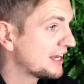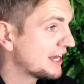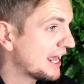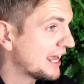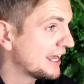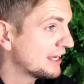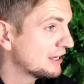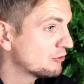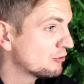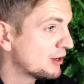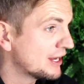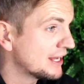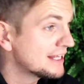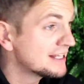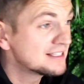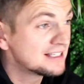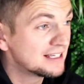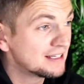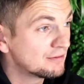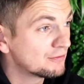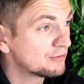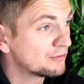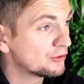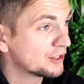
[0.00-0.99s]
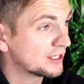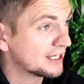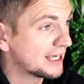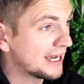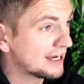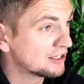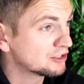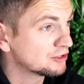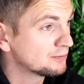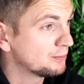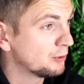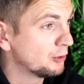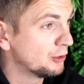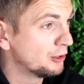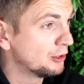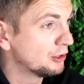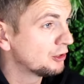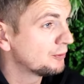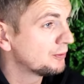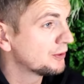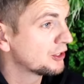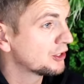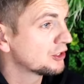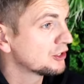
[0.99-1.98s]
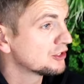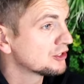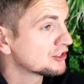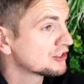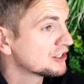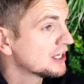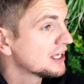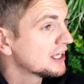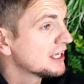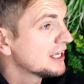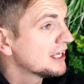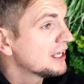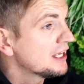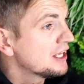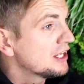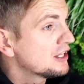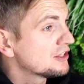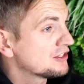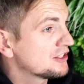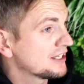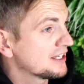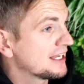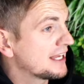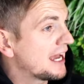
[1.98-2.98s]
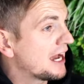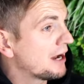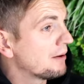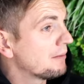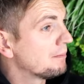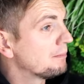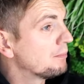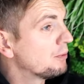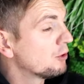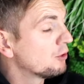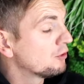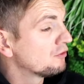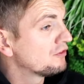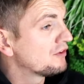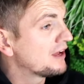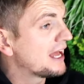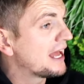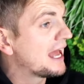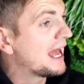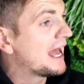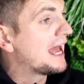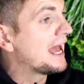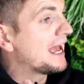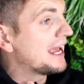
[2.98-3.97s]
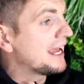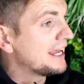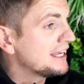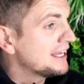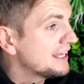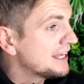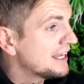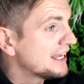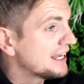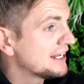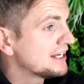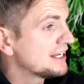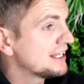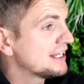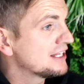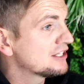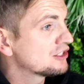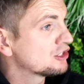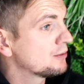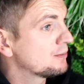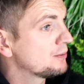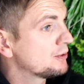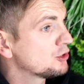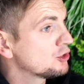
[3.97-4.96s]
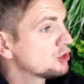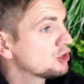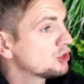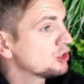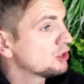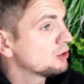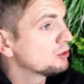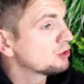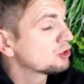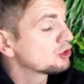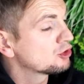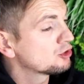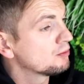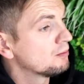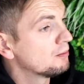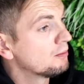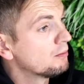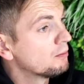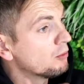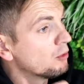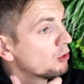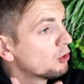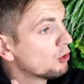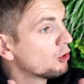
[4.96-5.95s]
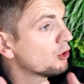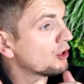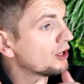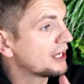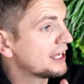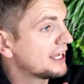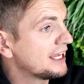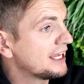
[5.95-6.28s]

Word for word: an A rating for a gas boiler, because to get above A, it needs to produce more